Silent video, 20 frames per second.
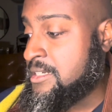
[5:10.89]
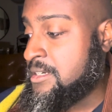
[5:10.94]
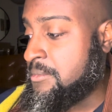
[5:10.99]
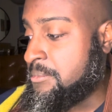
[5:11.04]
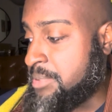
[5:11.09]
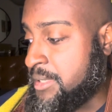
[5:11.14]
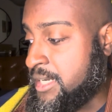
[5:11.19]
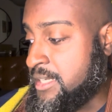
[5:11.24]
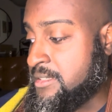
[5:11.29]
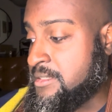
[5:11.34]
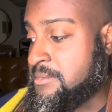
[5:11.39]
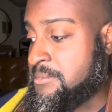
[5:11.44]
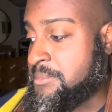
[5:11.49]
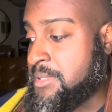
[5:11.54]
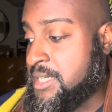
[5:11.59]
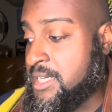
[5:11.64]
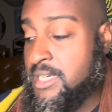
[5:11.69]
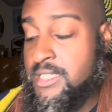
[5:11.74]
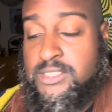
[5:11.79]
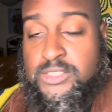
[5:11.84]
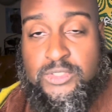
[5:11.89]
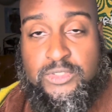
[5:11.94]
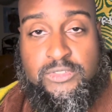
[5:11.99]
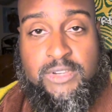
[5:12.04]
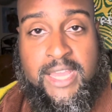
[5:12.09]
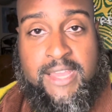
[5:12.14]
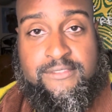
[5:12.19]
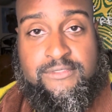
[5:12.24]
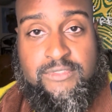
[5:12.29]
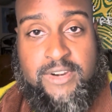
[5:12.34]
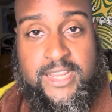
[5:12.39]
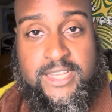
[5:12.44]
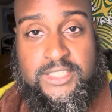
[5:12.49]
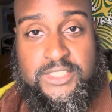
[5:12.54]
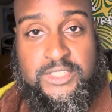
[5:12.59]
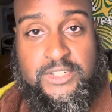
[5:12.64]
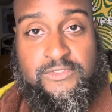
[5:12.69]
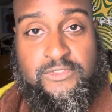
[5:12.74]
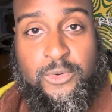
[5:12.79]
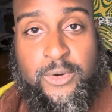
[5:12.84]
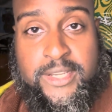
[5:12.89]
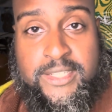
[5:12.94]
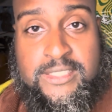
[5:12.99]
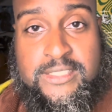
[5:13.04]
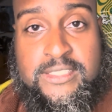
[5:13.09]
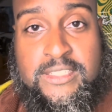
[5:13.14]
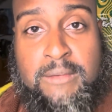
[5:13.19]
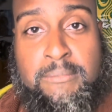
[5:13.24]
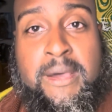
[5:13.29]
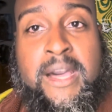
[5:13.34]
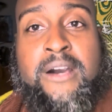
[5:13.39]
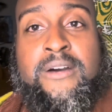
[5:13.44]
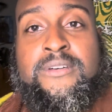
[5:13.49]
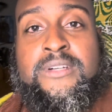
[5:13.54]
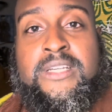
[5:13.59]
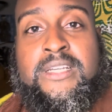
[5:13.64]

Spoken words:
But because you have raised your voice about